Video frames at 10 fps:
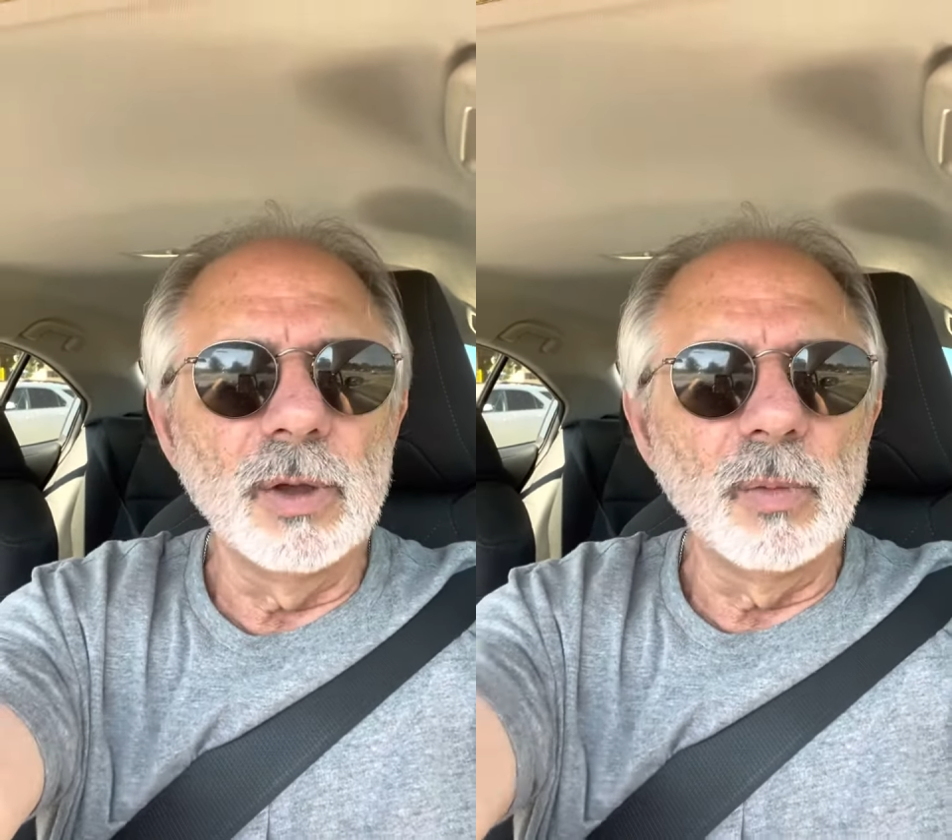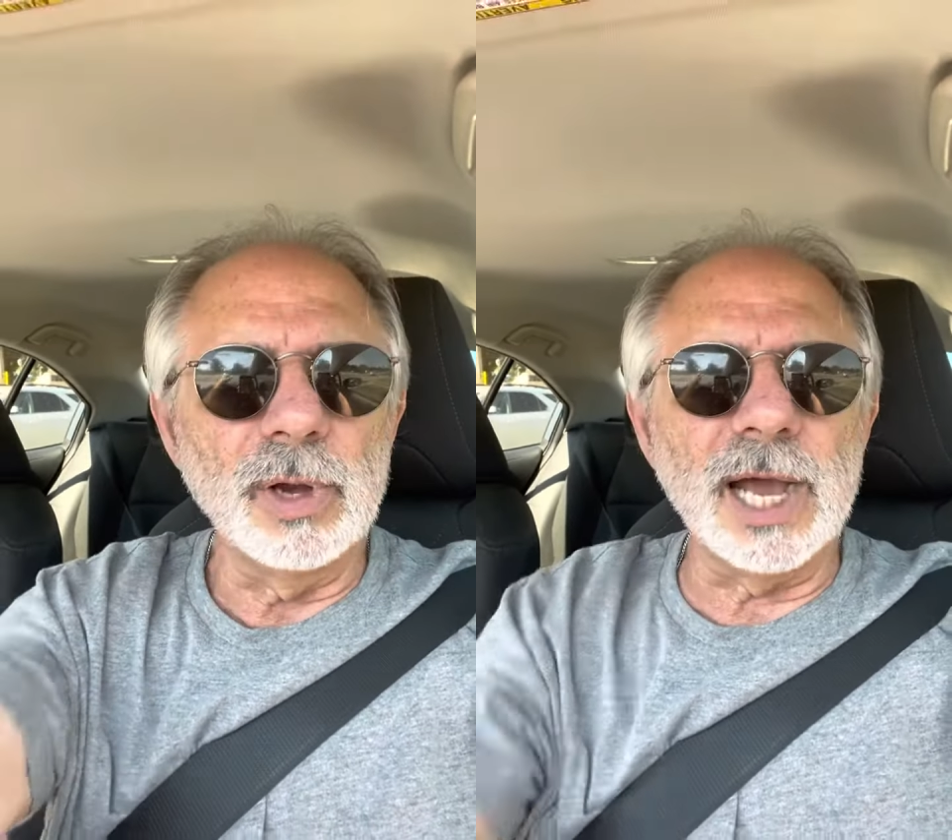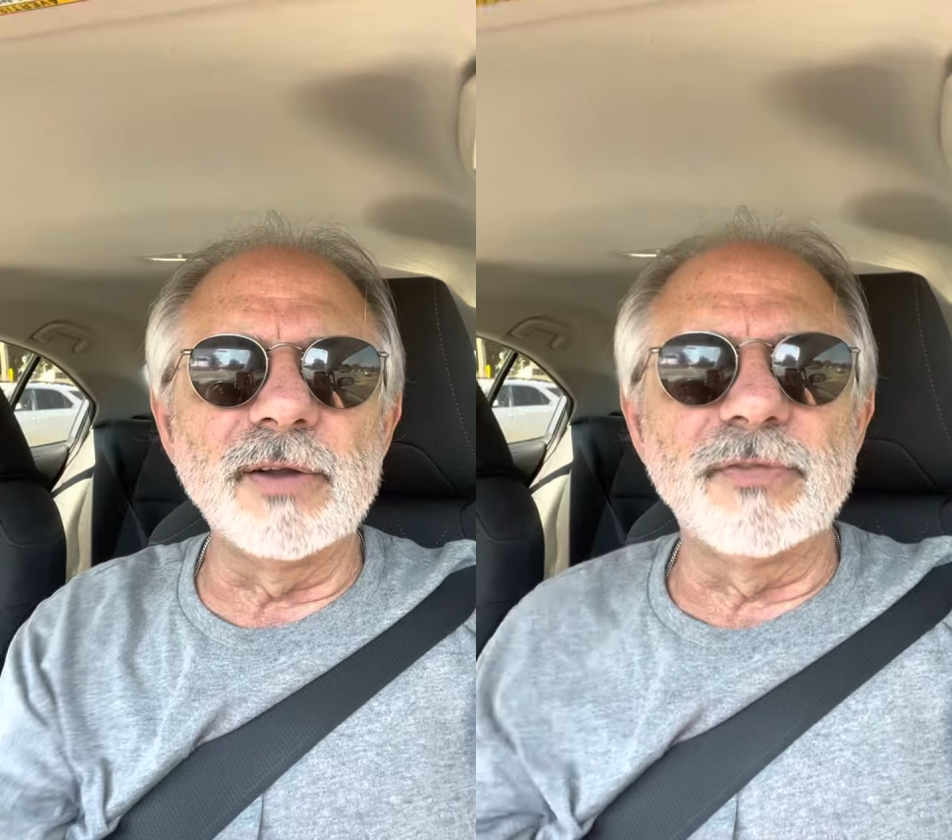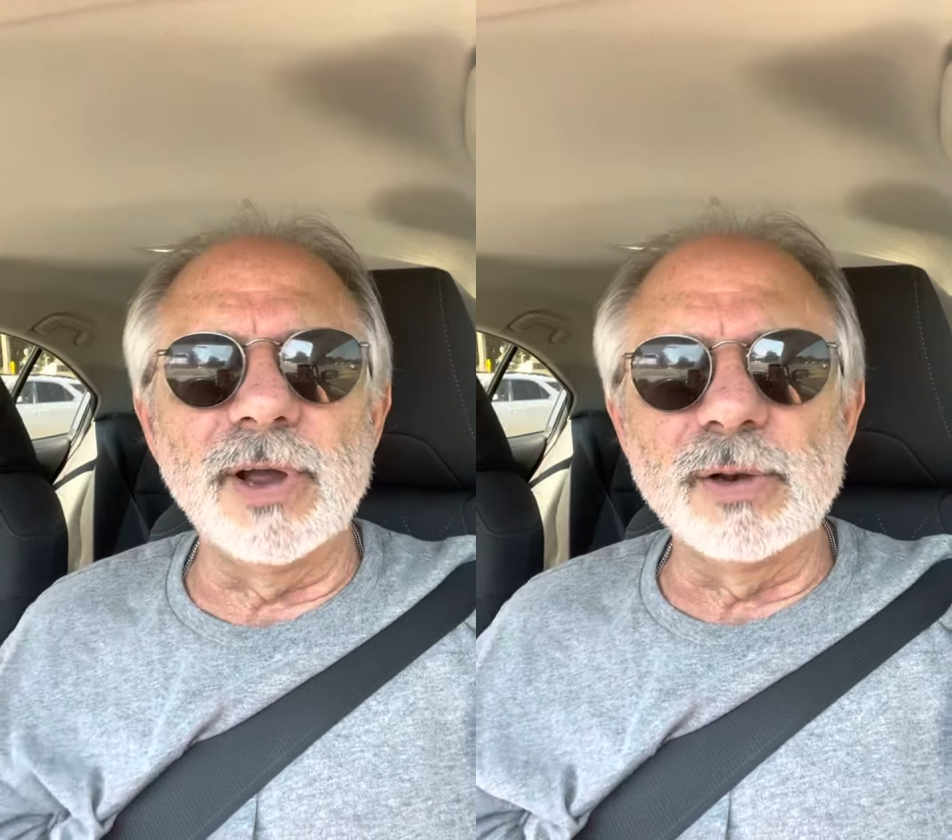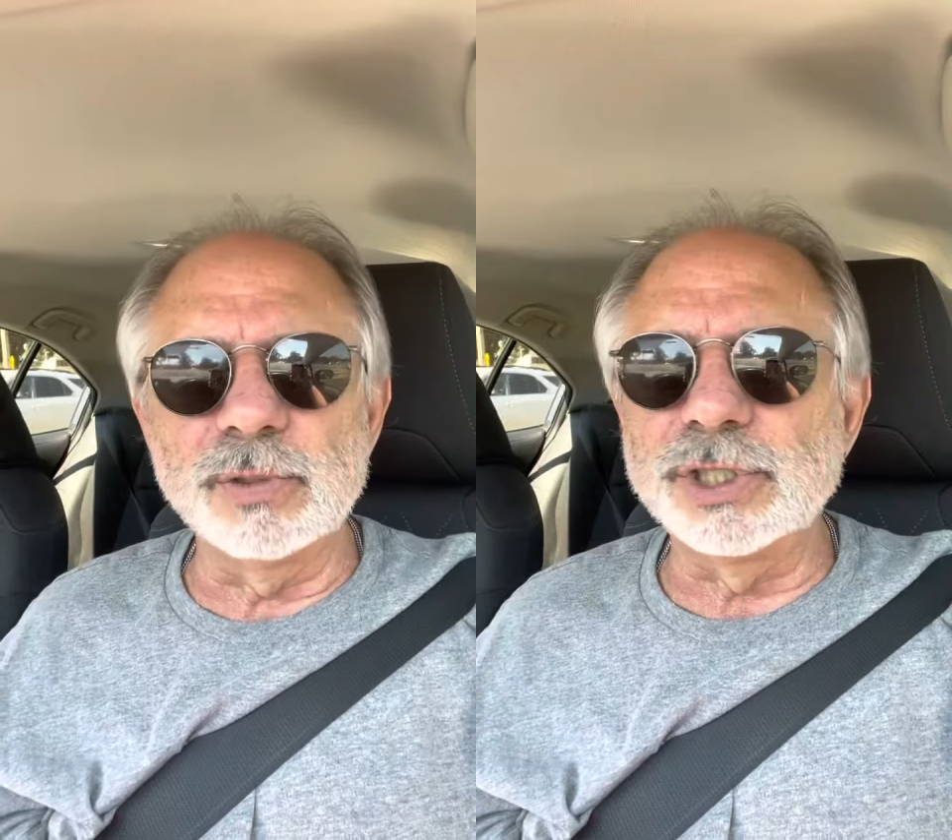What kind of
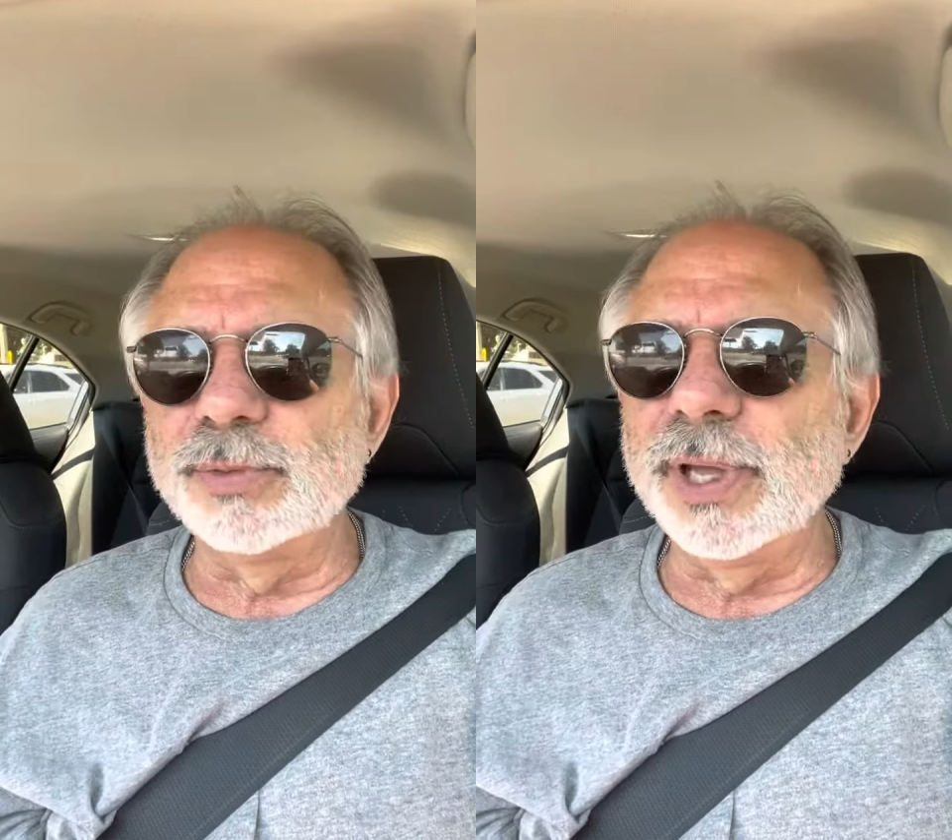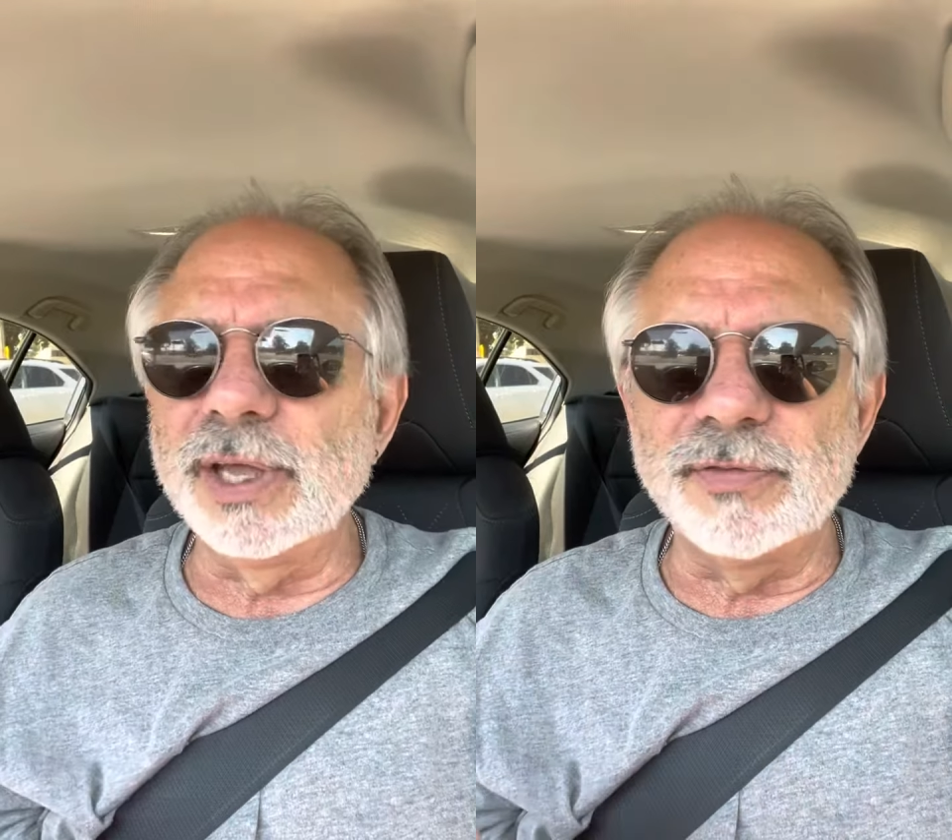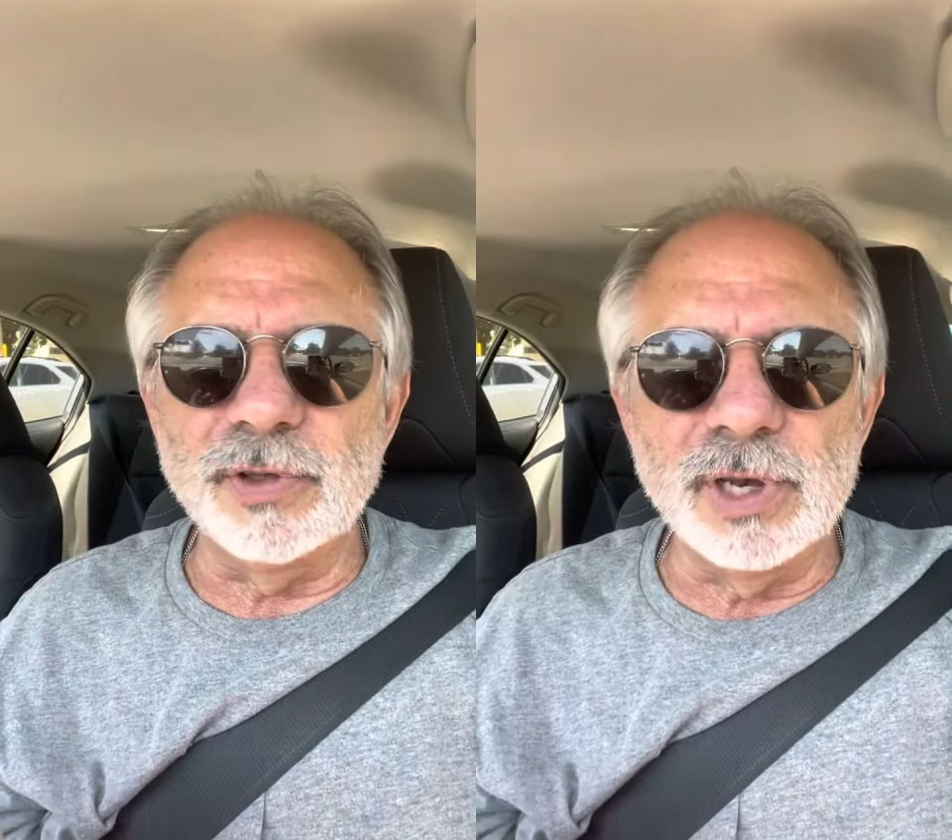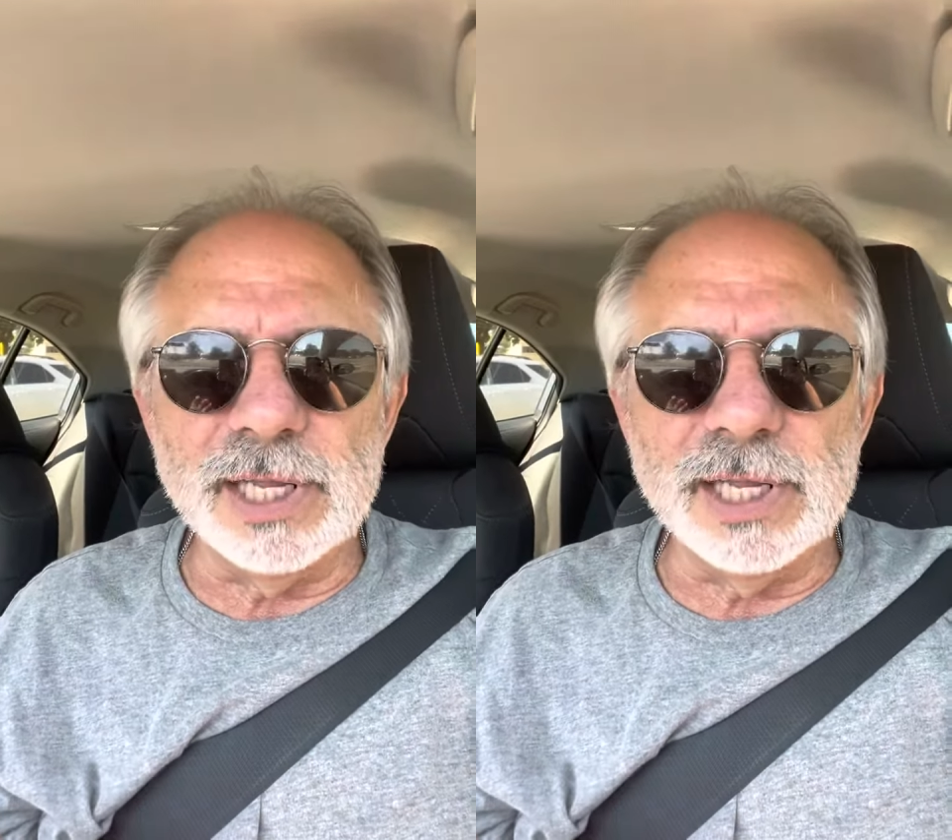friend would you be if you